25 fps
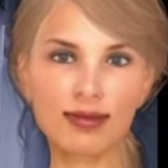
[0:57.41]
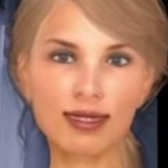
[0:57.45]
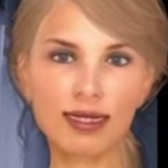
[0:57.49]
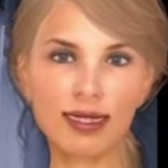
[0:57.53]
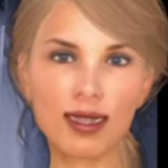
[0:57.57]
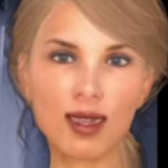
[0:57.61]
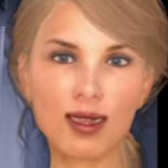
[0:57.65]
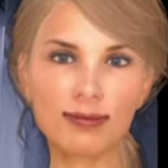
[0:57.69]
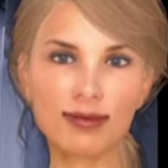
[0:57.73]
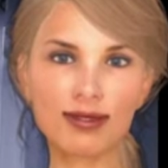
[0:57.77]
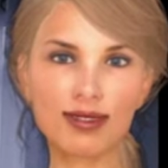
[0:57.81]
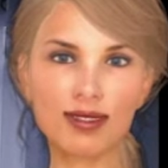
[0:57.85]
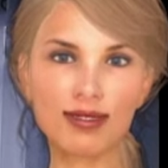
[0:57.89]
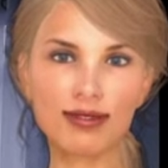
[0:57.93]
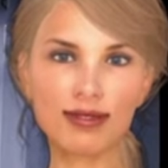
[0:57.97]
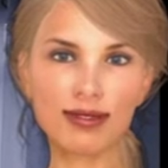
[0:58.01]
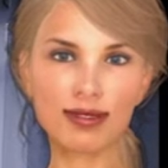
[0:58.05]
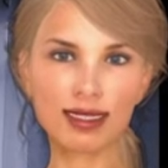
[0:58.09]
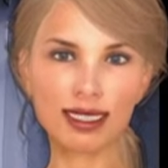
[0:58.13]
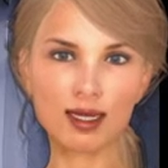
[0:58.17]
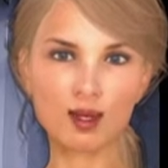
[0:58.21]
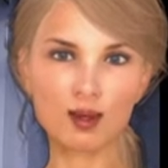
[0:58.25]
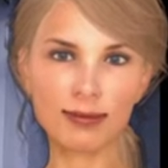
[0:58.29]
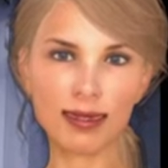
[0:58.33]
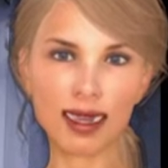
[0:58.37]
It is
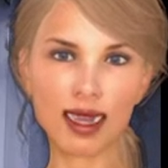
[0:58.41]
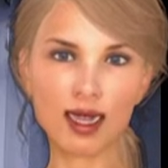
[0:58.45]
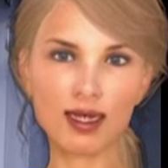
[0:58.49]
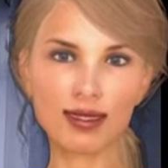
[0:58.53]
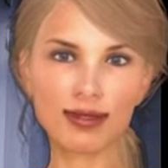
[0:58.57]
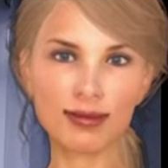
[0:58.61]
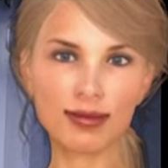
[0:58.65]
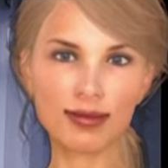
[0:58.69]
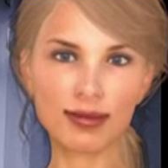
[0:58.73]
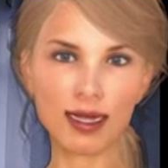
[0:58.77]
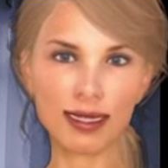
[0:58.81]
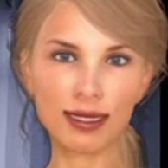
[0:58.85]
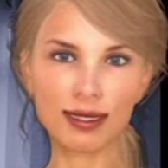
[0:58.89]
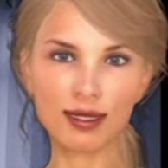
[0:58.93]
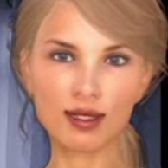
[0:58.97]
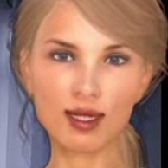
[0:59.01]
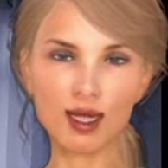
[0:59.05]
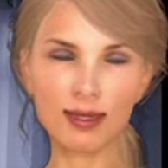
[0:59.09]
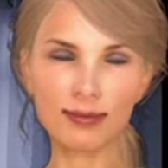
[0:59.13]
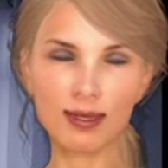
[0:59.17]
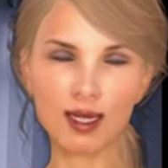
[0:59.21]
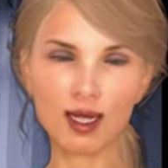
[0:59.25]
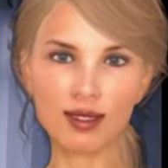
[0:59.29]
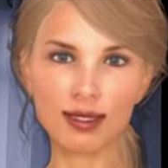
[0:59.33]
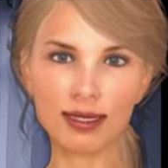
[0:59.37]
also important to bear in
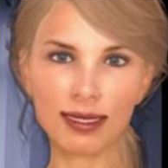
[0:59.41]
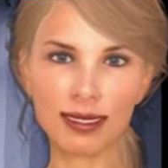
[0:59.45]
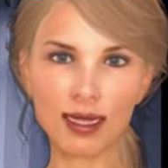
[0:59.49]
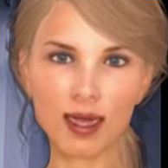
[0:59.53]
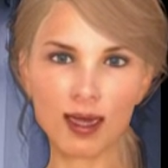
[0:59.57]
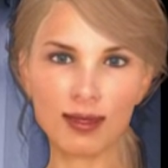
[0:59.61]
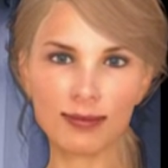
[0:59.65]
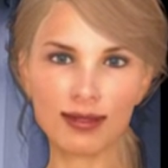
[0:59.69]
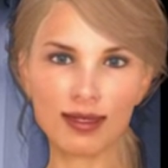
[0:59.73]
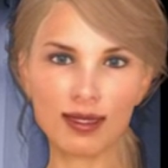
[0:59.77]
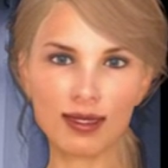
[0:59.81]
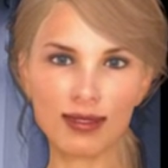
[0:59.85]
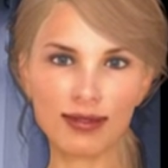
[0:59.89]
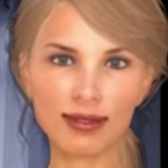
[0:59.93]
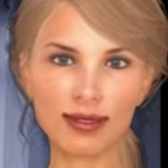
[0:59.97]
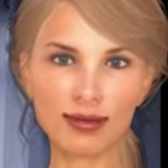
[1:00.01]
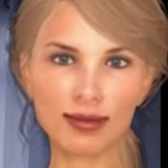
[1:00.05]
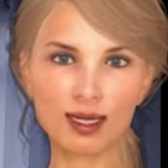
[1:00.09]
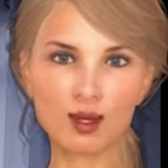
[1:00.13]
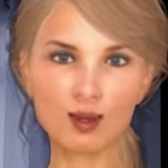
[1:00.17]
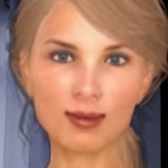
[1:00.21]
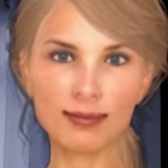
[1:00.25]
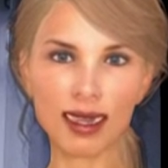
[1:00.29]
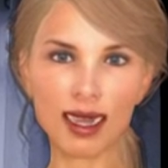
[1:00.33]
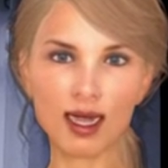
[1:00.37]
mind that not all
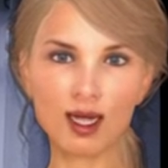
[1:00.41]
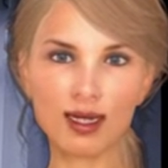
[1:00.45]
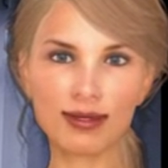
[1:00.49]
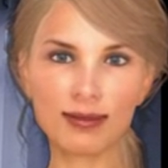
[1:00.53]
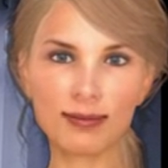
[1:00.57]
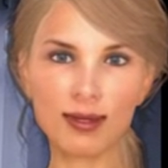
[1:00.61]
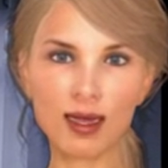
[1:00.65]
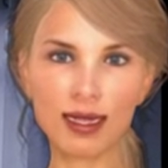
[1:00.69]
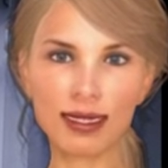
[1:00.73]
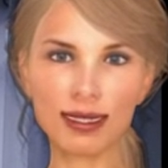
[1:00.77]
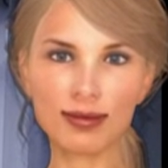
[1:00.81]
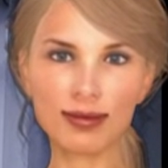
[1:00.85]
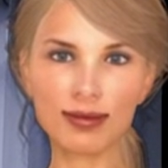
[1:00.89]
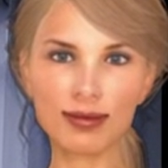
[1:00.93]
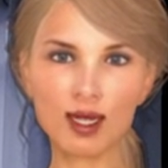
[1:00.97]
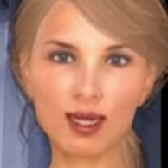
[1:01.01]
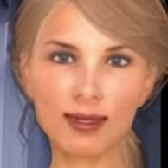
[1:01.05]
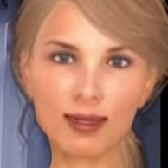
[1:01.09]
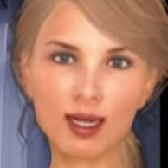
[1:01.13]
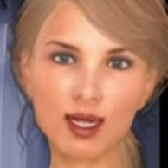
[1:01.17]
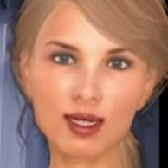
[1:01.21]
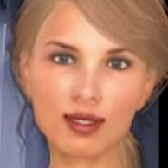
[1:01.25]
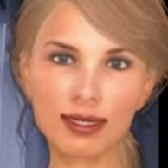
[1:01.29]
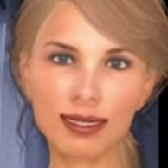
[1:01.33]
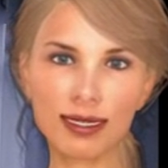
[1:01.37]
supplements aid in
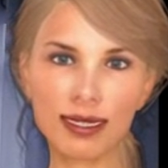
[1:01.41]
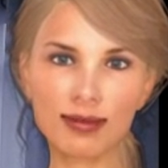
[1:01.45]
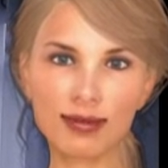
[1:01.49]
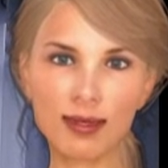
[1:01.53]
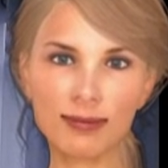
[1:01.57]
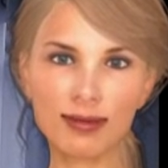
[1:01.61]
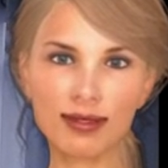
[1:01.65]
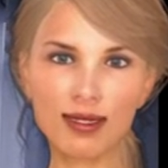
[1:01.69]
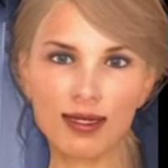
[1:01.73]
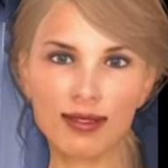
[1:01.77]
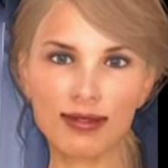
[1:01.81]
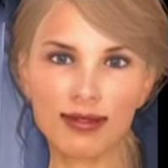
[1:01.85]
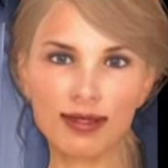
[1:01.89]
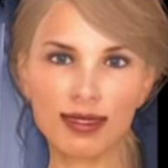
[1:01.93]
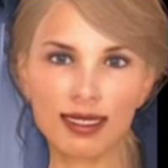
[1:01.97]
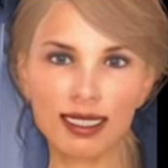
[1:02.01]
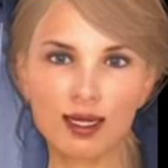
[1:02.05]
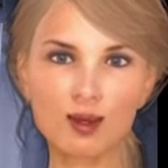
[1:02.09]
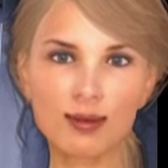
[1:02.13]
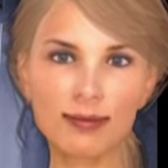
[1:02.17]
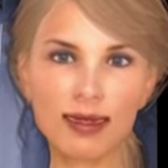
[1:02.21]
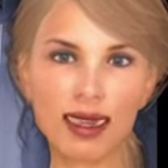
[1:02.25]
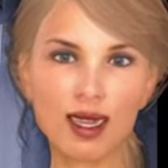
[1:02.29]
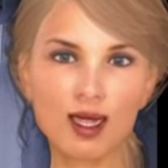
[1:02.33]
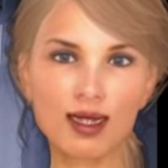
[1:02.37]
supporting a healthy immune
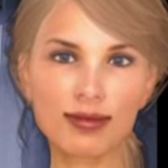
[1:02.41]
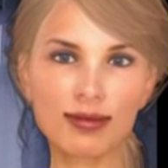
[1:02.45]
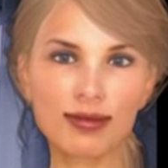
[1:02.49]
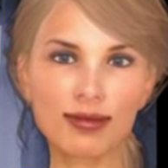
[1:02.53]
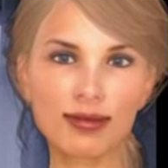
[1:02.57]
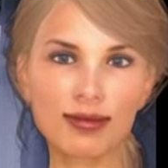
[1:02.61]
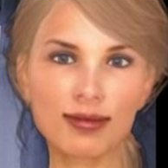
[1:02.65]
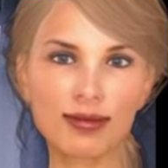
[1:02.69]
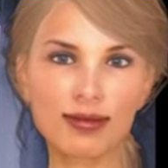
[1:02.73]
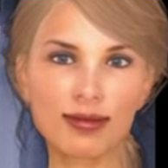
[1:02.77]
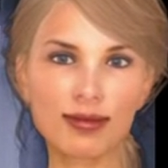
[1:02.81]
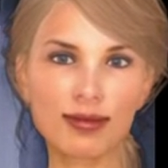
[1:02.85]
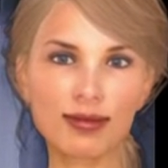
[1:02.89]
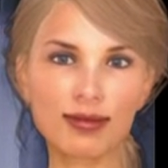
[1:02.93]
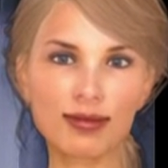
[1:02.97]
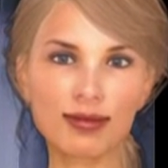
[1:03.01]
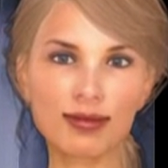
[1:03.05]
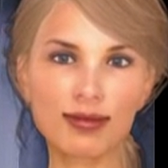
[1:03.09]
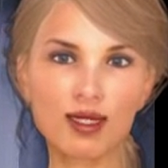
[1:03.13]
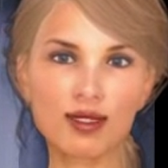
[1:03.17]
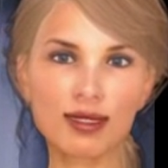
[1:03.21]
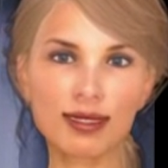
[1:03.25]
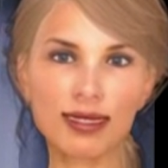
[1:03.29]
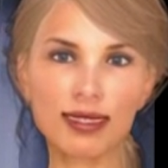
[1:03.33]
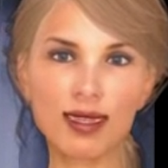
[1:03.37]
system.
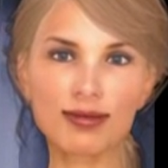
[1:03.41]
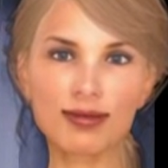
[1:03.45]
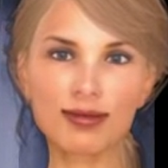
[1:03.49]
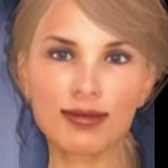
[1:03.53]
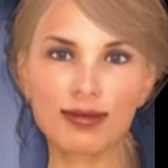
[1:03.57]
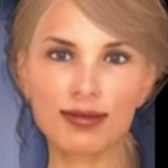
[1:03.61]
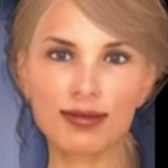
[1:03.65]
2.